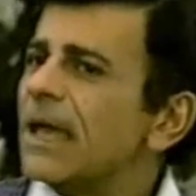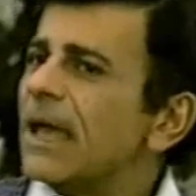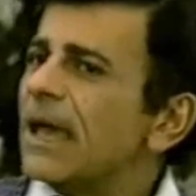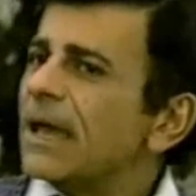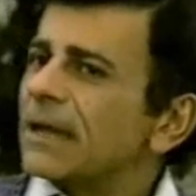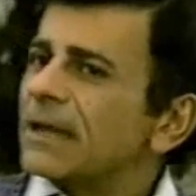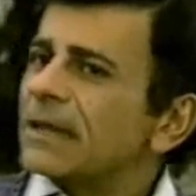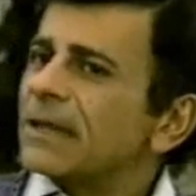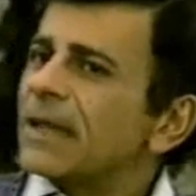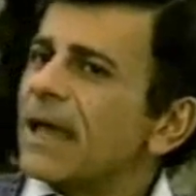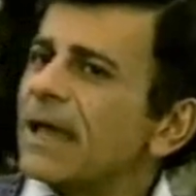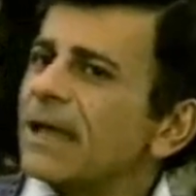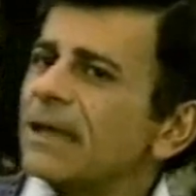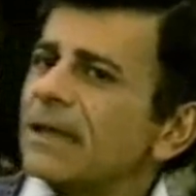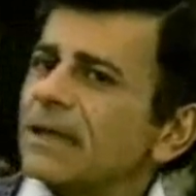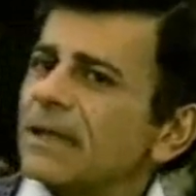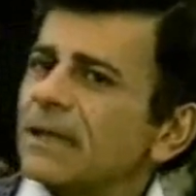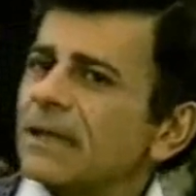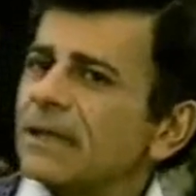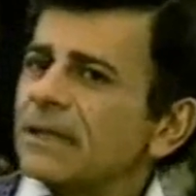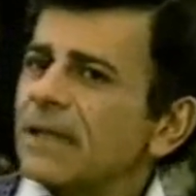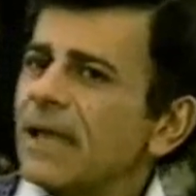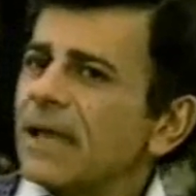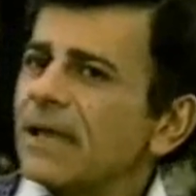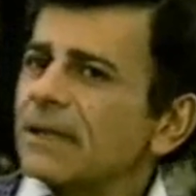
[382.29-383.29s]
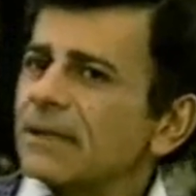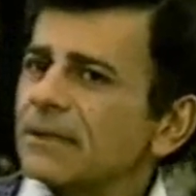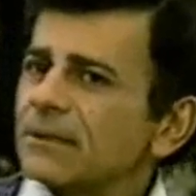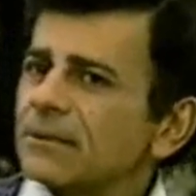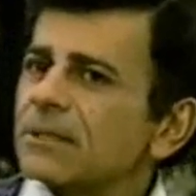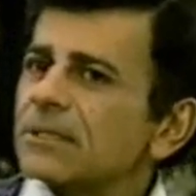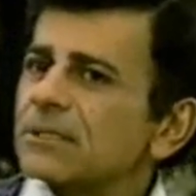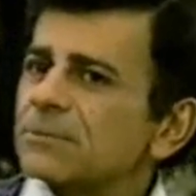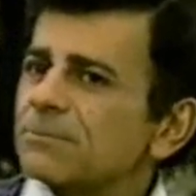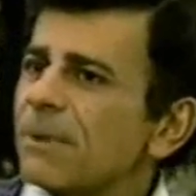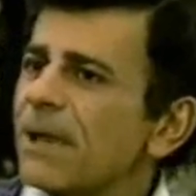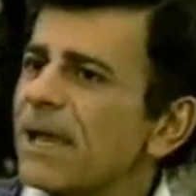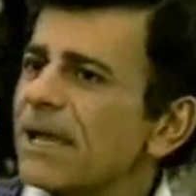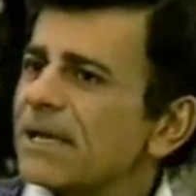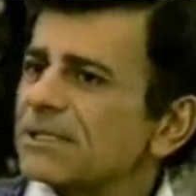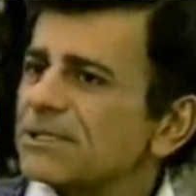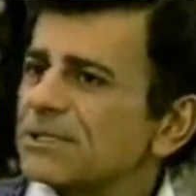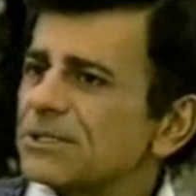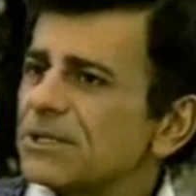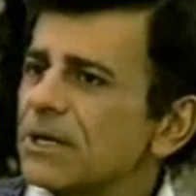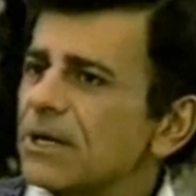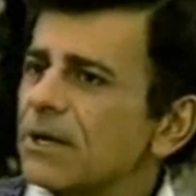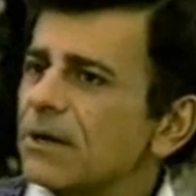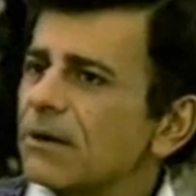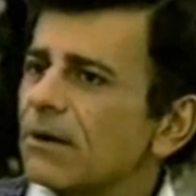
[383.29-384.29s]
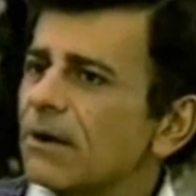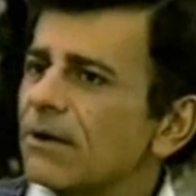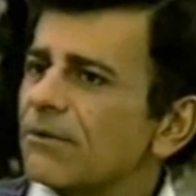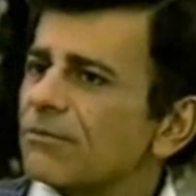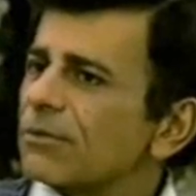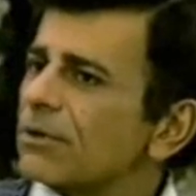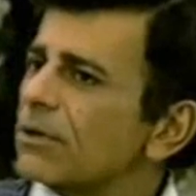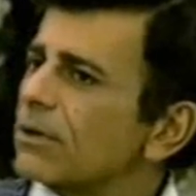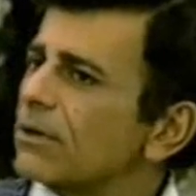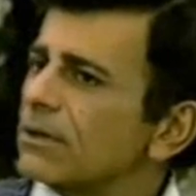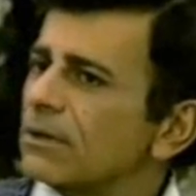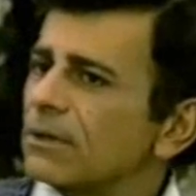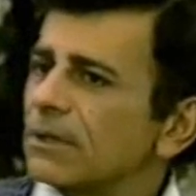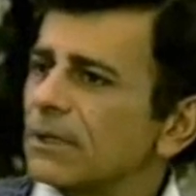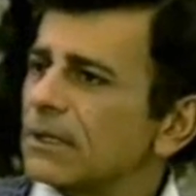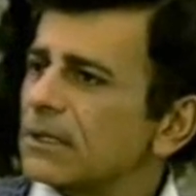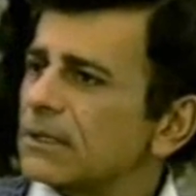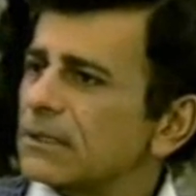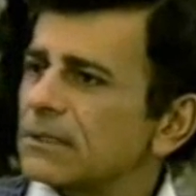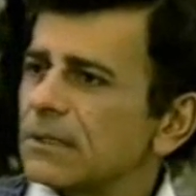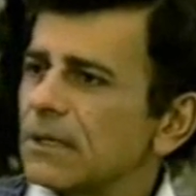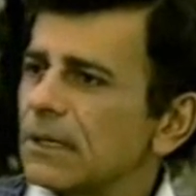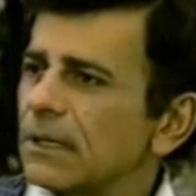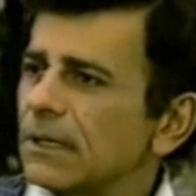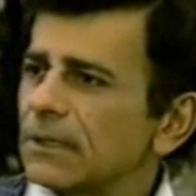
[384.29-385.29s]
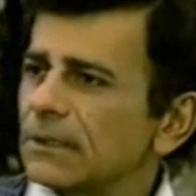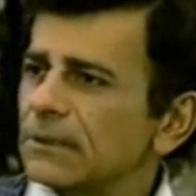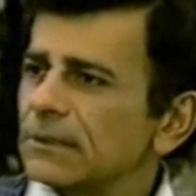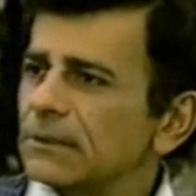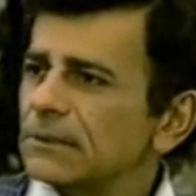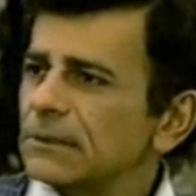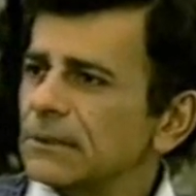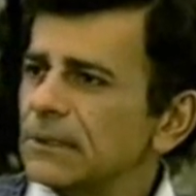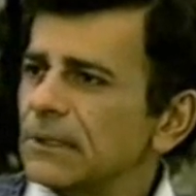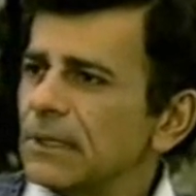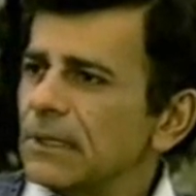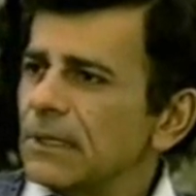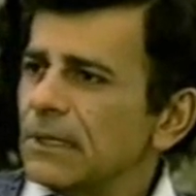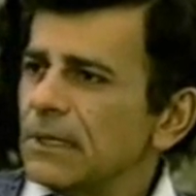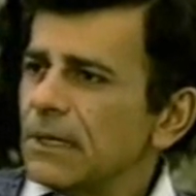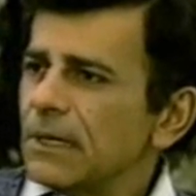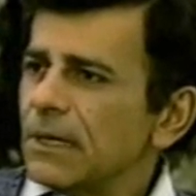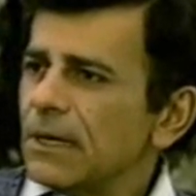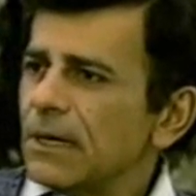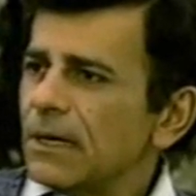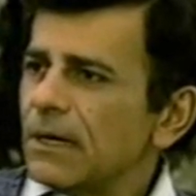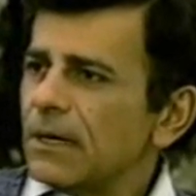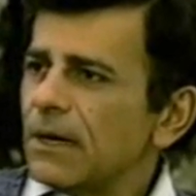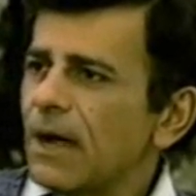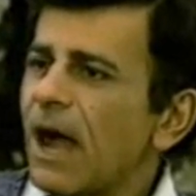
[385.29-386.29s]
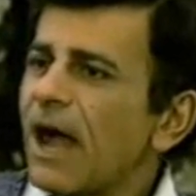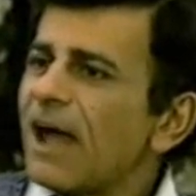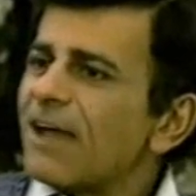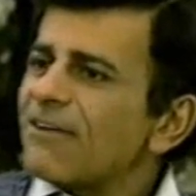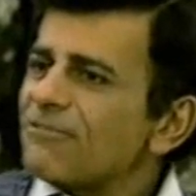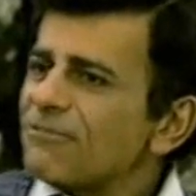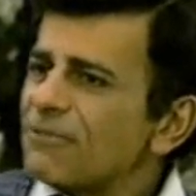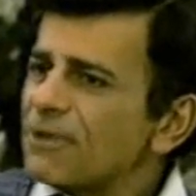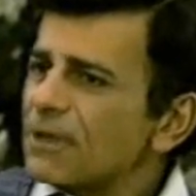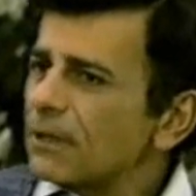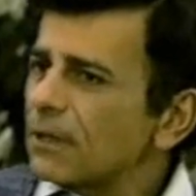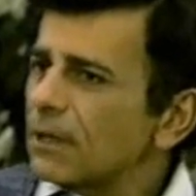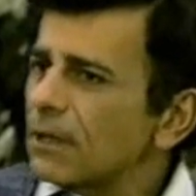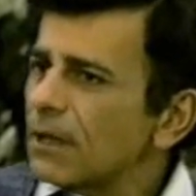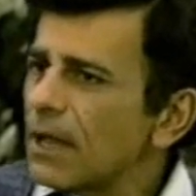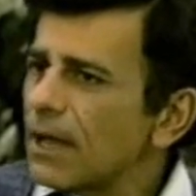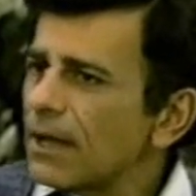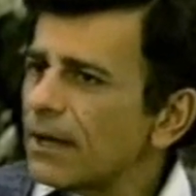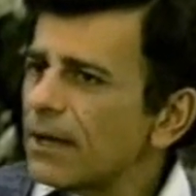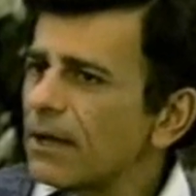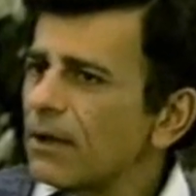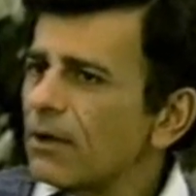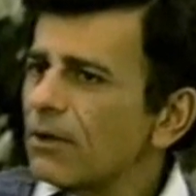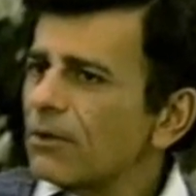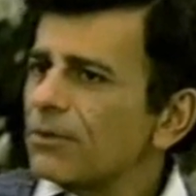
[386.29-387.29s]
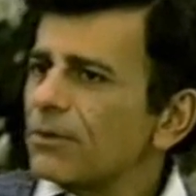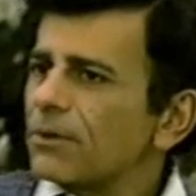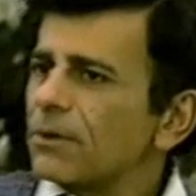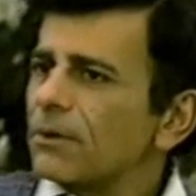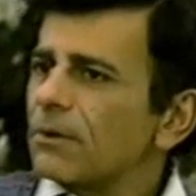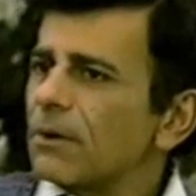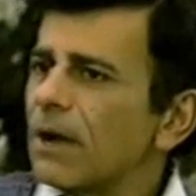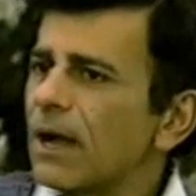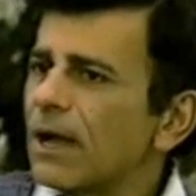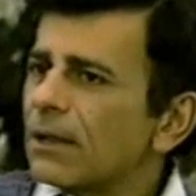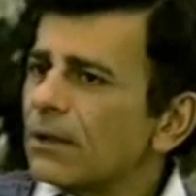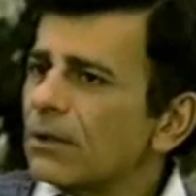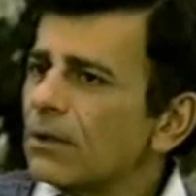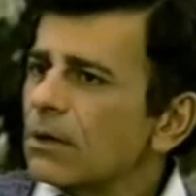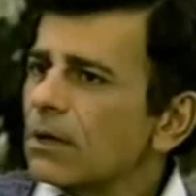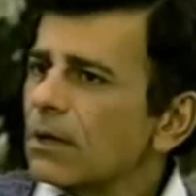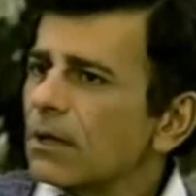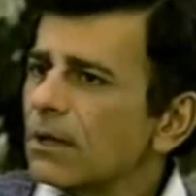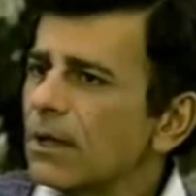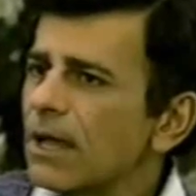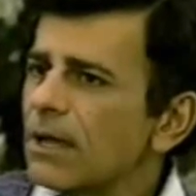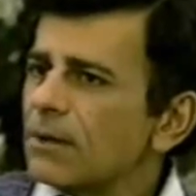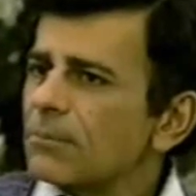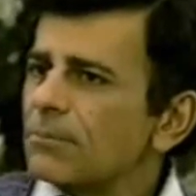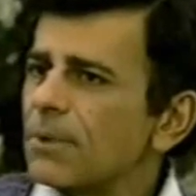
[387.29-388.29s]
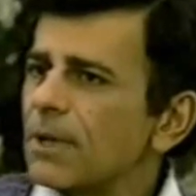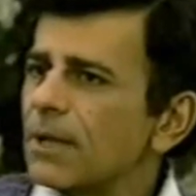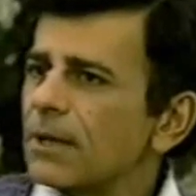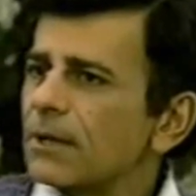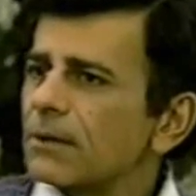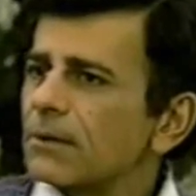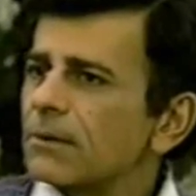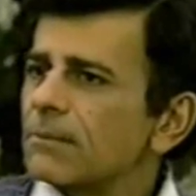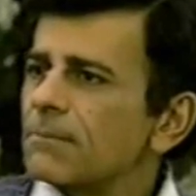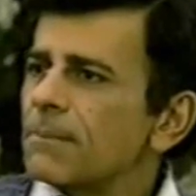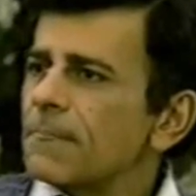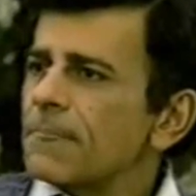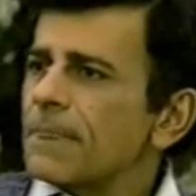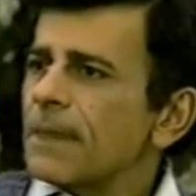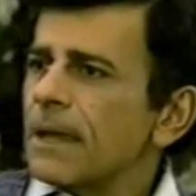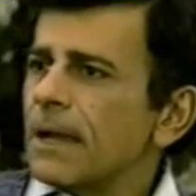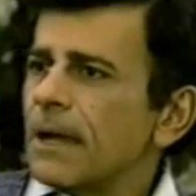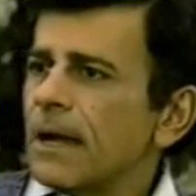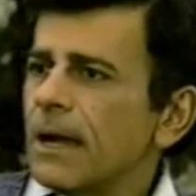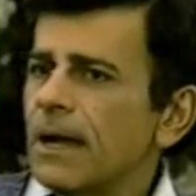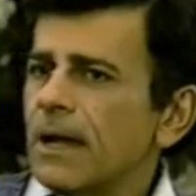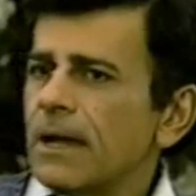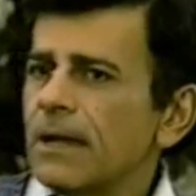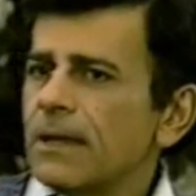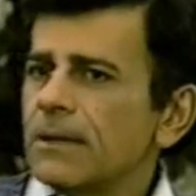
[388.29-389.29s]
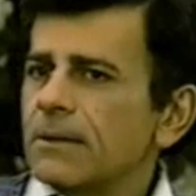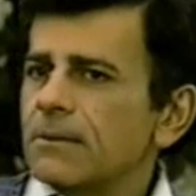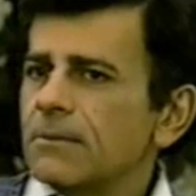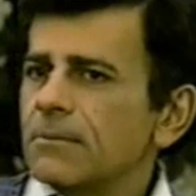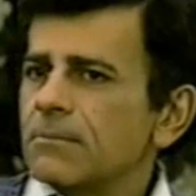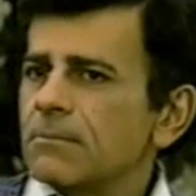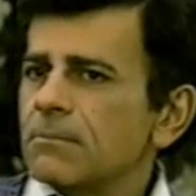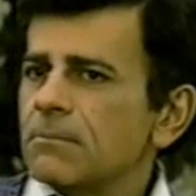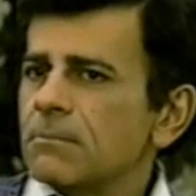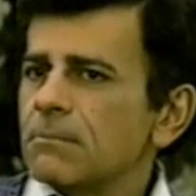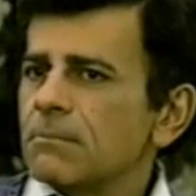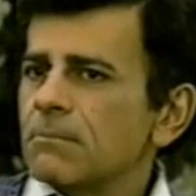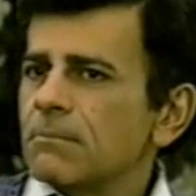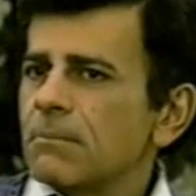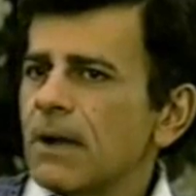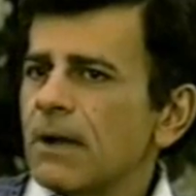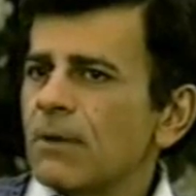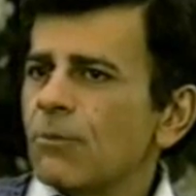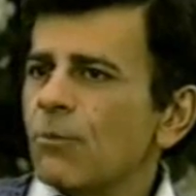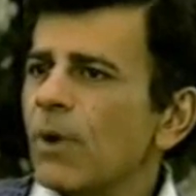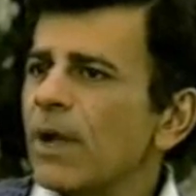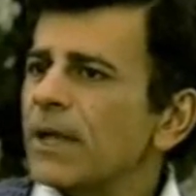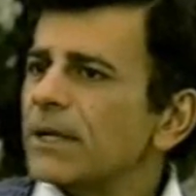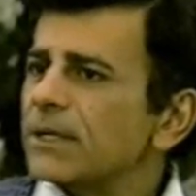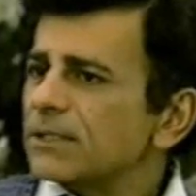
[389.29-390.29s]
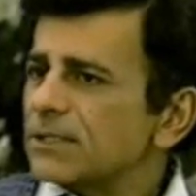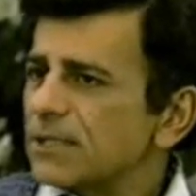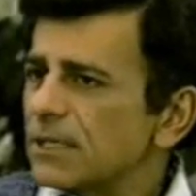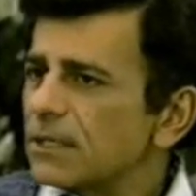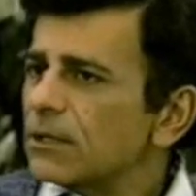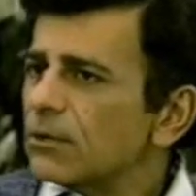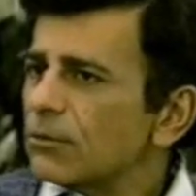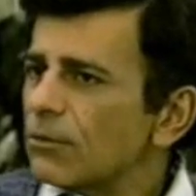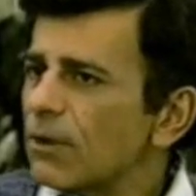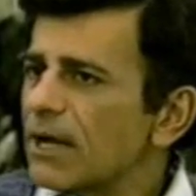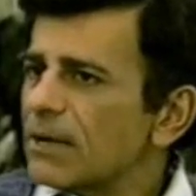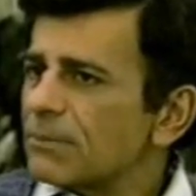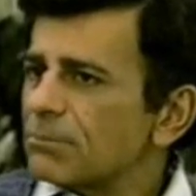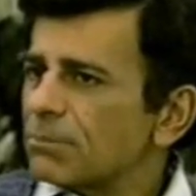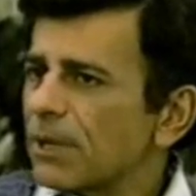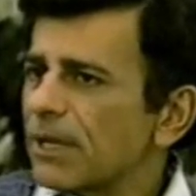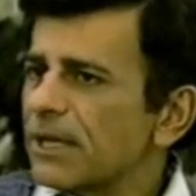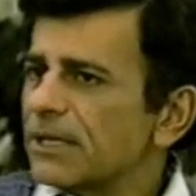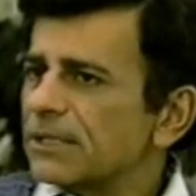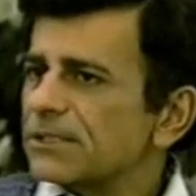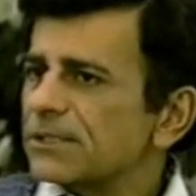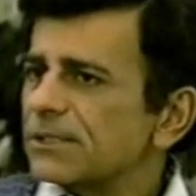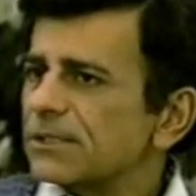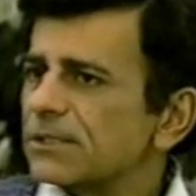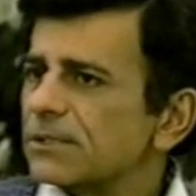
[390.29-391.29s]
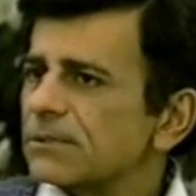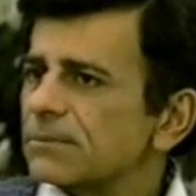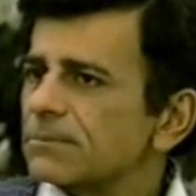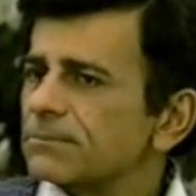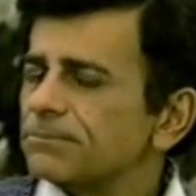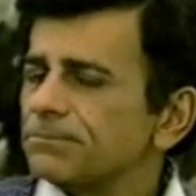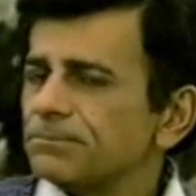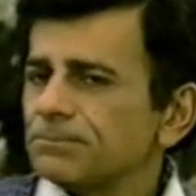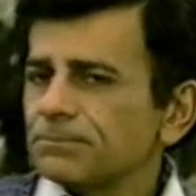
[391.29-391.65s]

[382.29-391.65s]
And this past year, I've learned that I feel a lot healthier, I look a lot better, my weight is in the right places,